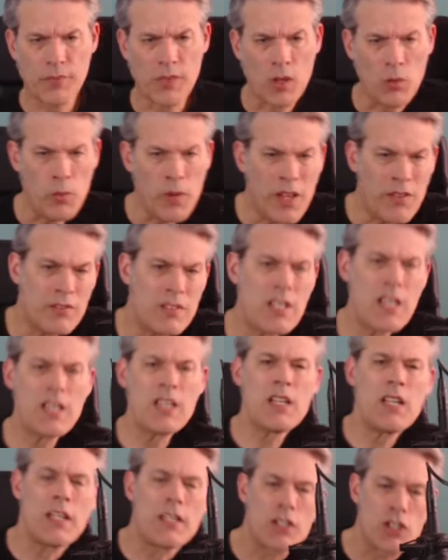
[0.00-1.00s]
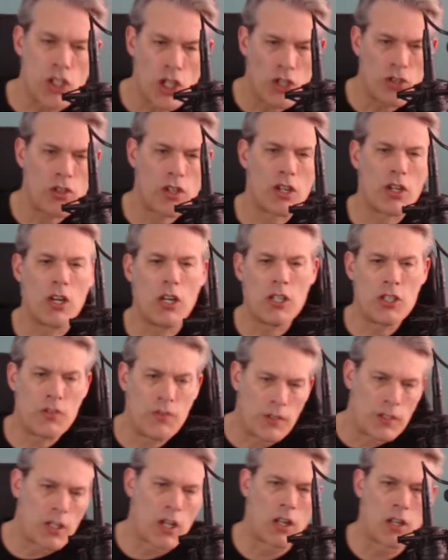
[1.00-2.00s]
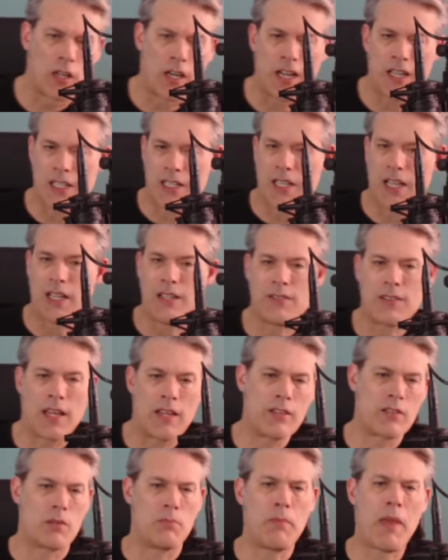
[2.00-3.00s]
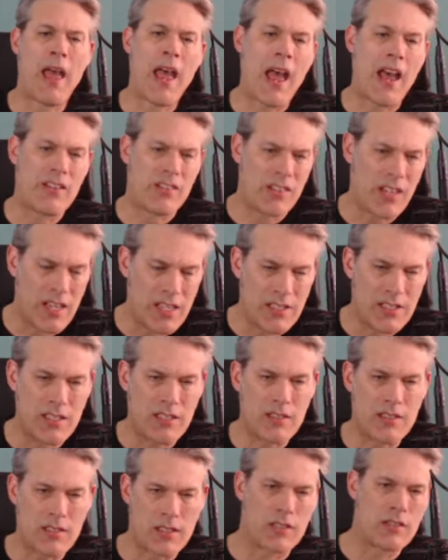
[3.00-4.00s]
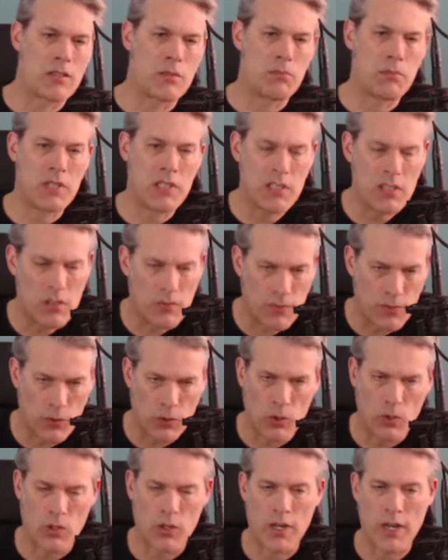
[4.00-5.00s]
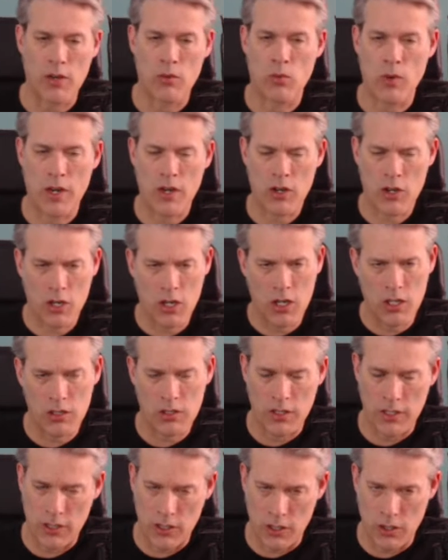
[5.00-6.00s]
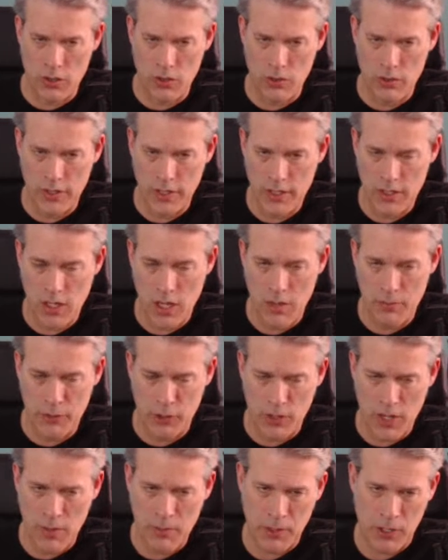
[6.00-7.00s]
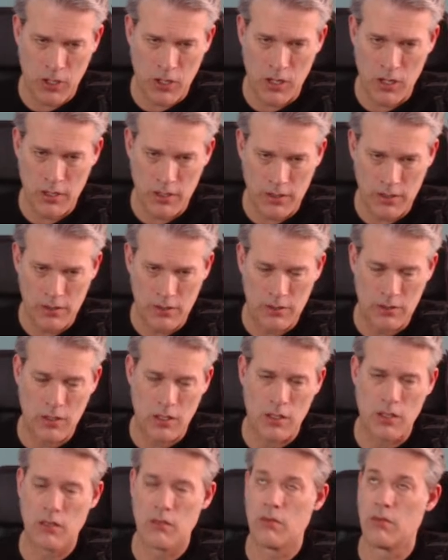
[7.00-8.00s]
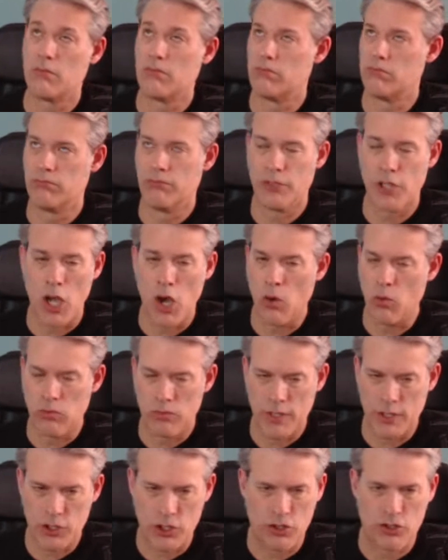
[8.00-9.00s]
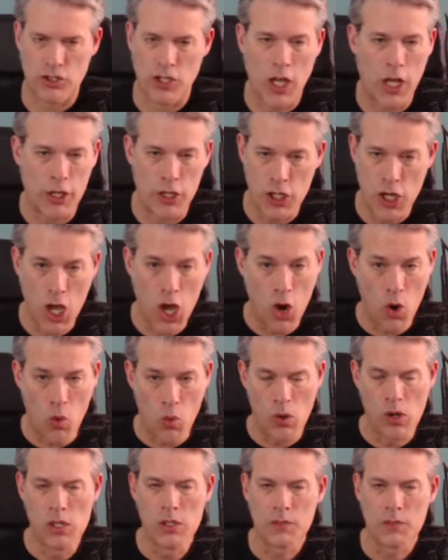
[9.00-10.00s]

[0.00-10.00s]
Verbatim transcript: We have 10 gender cards for $1.88. That is a pass, 18 cents a piece for a rare card, let alone a common or epic card is no. That's just a no.